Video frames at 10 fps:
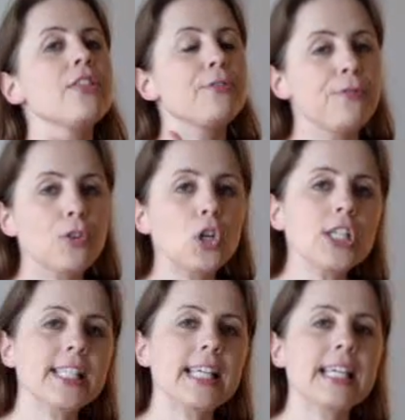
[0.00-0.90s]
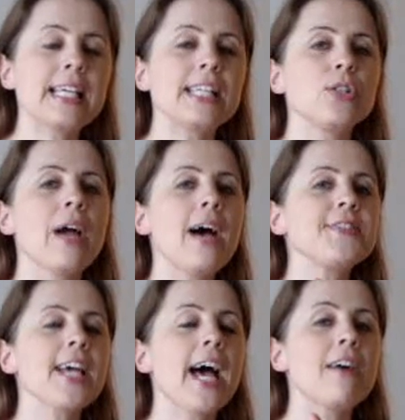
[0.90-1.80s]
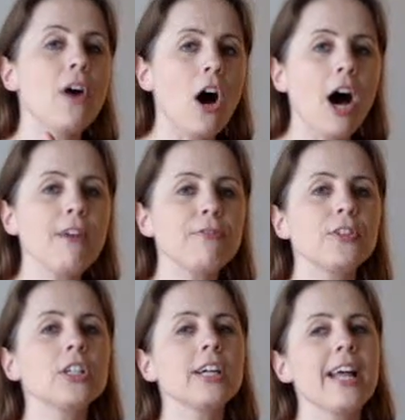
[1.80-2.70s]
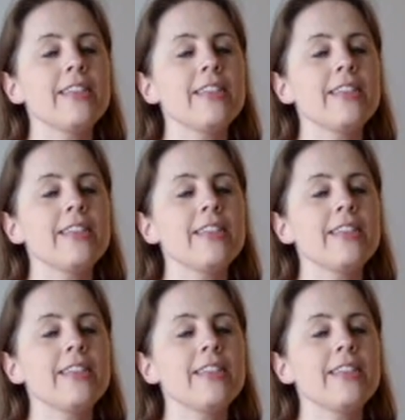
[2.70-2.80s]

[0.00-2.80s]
The first thing is you have to have offer